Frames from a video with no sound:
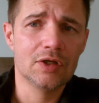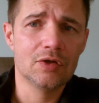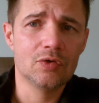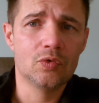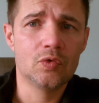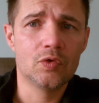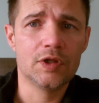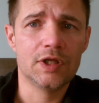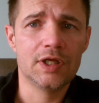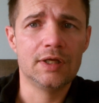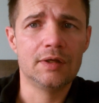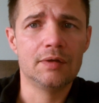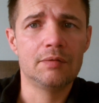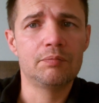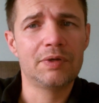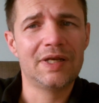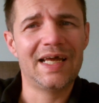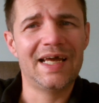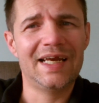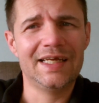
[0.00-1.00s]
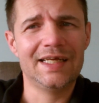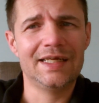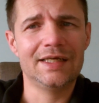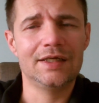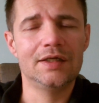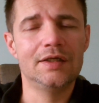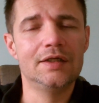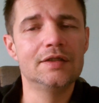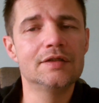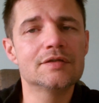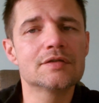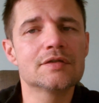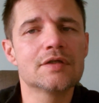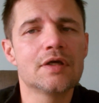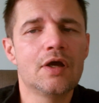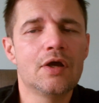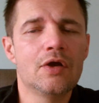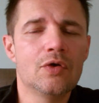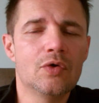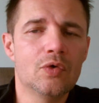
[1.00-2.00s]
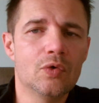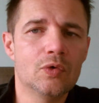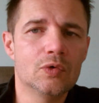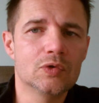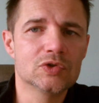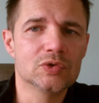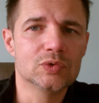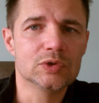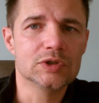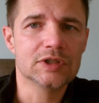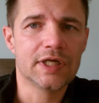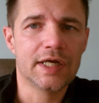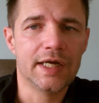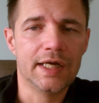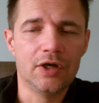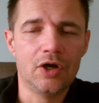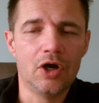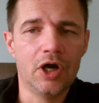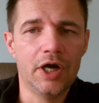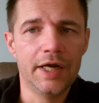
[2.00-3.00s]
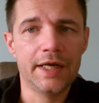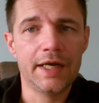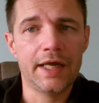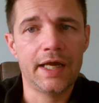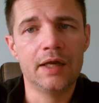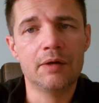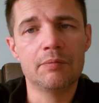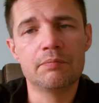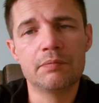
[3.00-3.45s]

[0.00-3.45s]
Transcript: all the planning needs all sorted out and ironed out